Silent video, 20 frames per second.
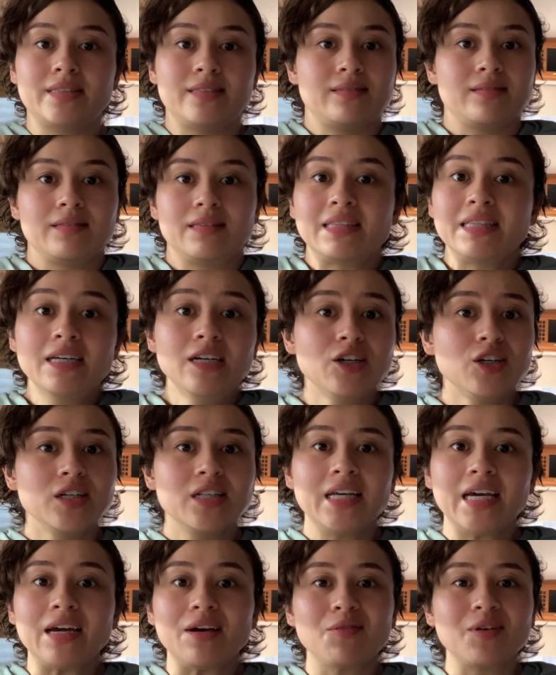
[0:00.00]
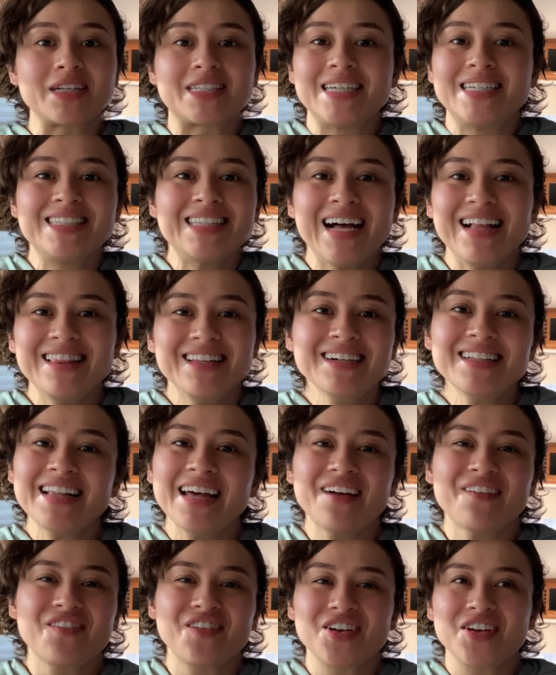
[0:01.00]
Literally, what does that look
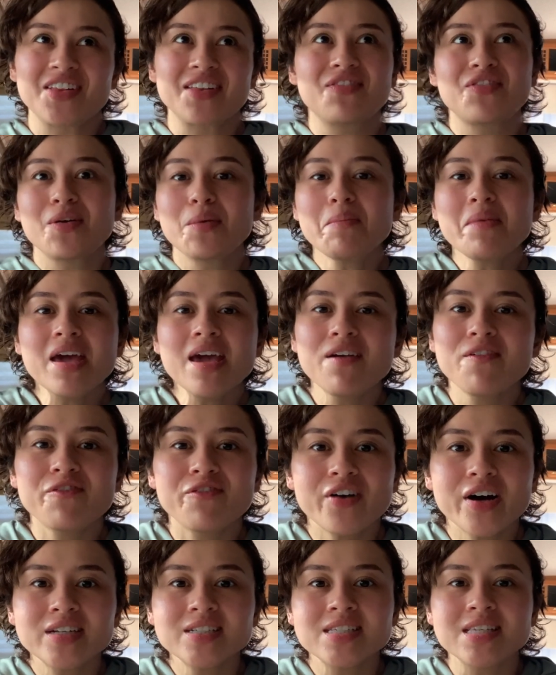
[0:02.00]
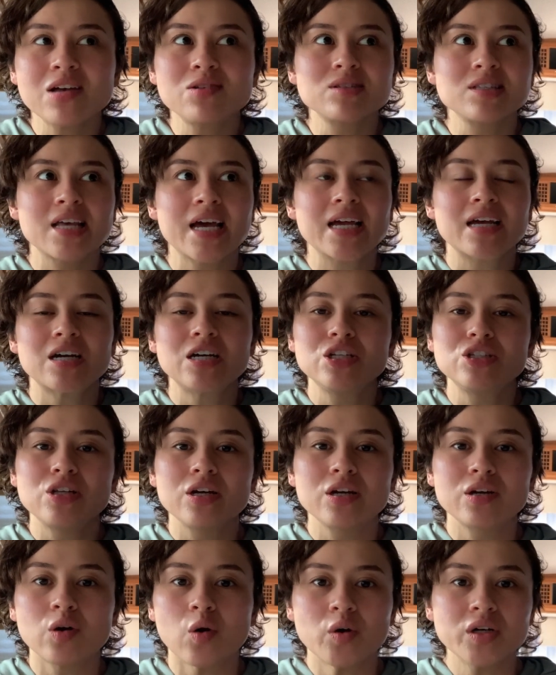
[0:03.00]
like for you? For me, fun sounds
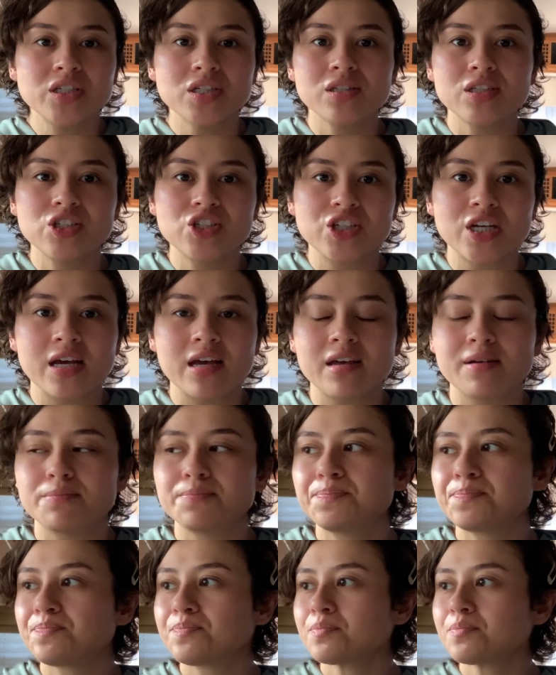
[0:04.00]
like going to the gym,